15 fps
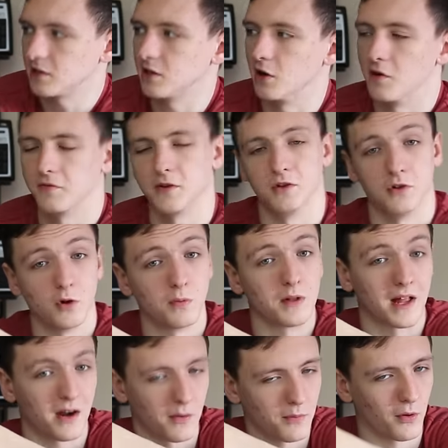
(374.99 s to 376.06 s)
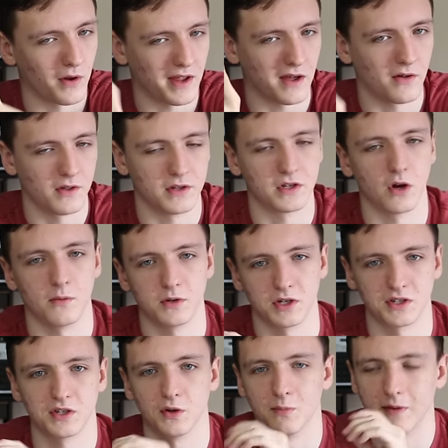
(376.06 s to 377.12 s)
you know if you do plan on putting it on top,
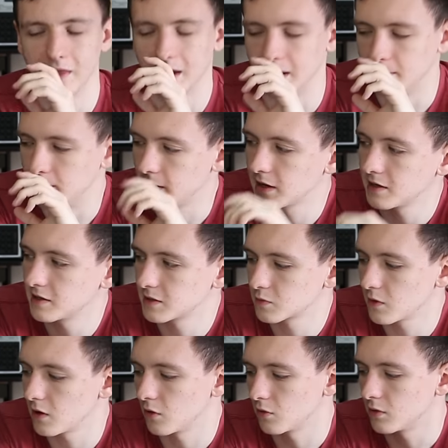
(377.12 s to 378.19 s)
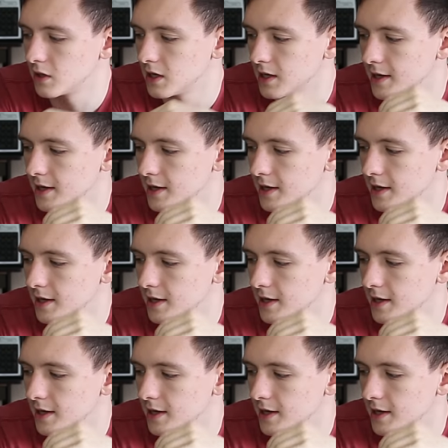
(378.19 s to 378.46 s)
just do bear that in mind as well.